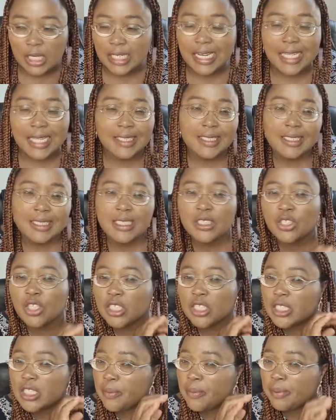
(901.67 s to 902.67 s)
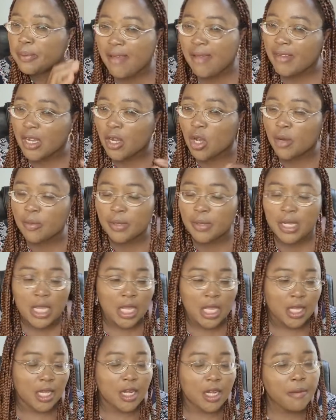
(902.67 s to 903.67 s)
that this is just a private company.
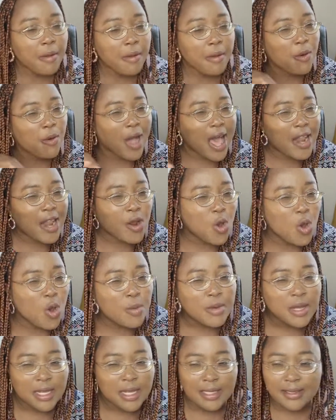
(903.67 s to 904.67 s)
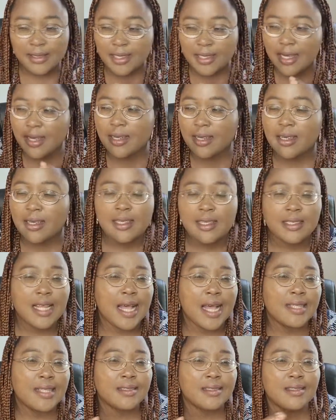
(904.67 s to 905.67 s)
And the people at home think
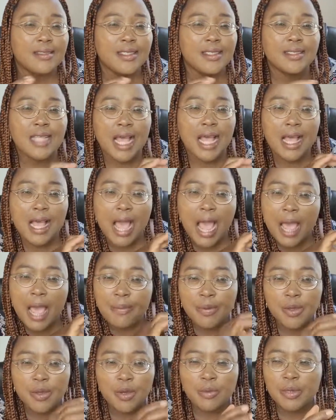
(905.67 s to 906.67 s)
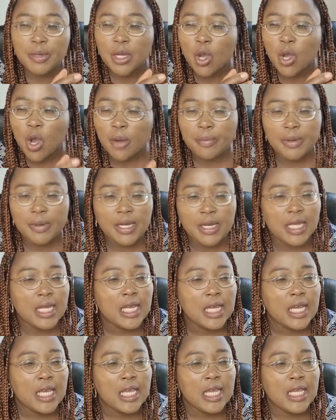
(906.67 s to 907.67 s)
that this IPOB company
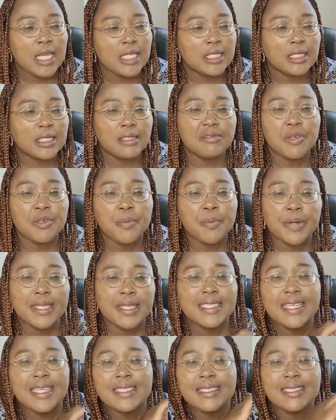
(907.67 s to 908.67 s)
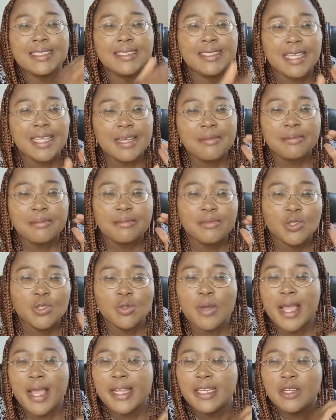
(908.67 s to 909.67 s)
is representing them
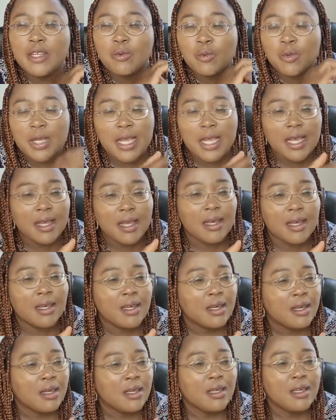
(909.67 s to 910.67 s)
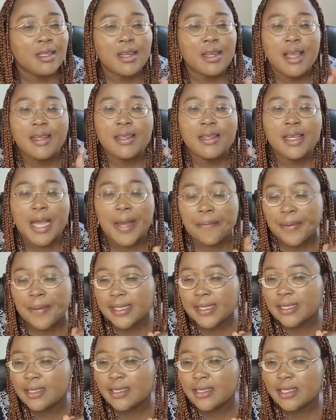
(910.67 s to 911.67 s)
to anywhere in any
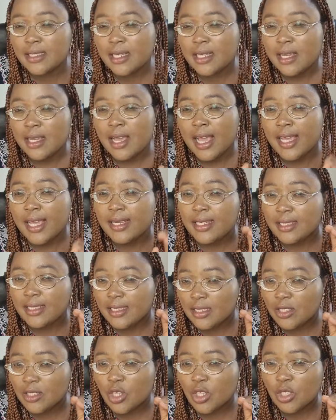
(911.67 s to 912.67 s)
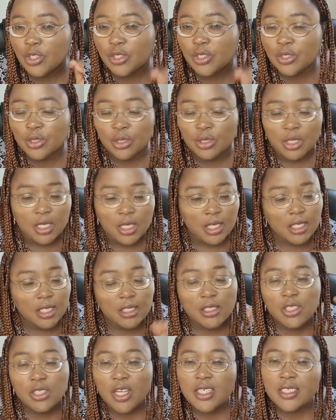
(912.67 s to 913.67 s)
capacity, and it is not true.
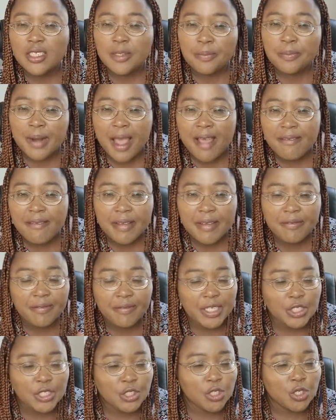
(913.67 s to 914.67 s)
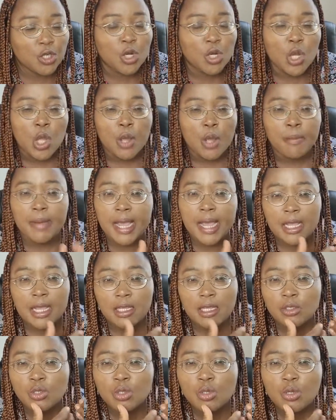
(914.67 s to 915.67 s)
It's just a private venture
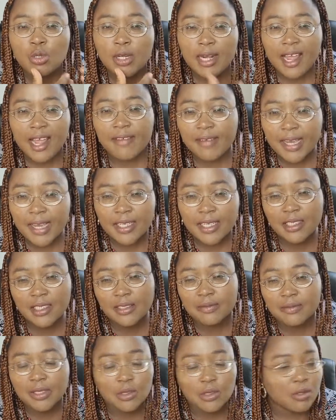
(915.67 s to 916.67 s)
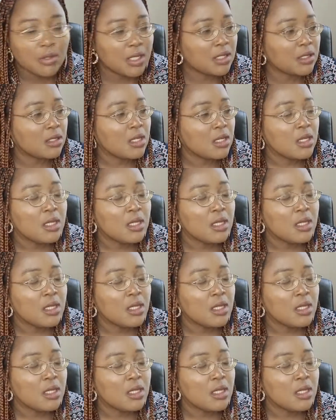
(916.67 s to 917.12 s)
by two clever individuals,